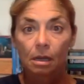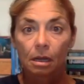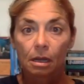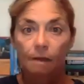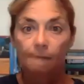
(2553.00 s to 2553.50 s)

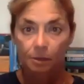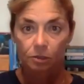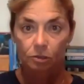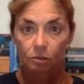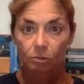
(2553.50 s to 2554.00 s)
Um,
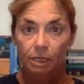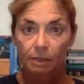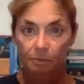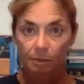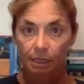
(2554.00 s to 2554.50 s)
so
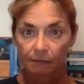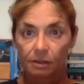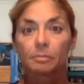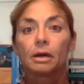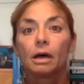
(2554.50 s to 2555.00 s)
we live in
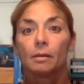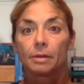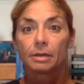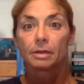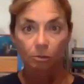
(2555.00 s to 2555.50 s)
the
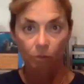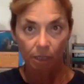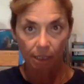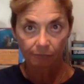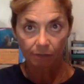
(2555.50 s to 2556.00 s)
Bahamas and we
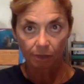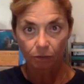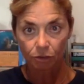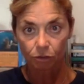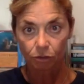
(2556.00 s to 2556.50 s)
live
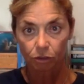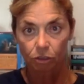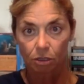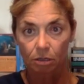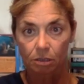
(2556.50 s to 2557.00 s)
close to the
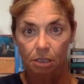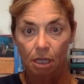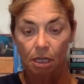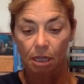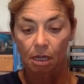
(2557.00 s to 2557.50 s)
sharks.
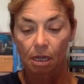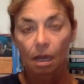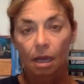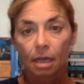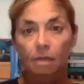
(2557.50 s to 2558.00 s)
And then
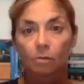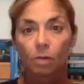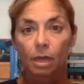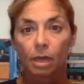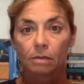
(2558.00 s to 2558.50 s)
I
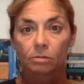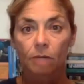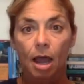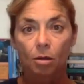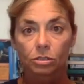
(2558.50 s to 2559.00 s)
went the
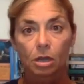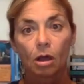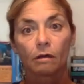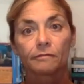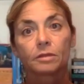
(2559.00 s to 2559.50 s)
route
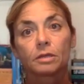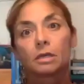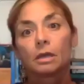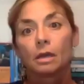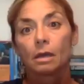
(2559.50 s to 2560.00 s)
of
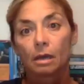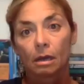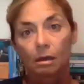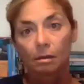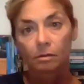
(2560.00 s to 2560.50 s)
the
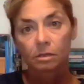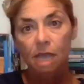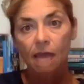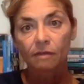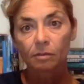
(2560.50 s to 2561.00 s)
uh,
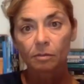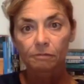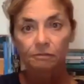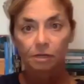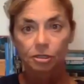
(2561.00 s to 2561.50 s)
diving
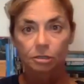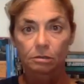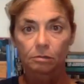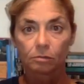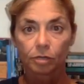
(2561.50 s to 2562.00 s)

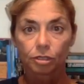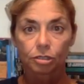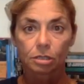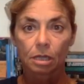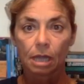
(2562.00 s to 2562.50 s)
professional,
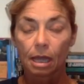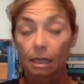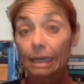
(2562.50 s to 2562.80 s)
which a lot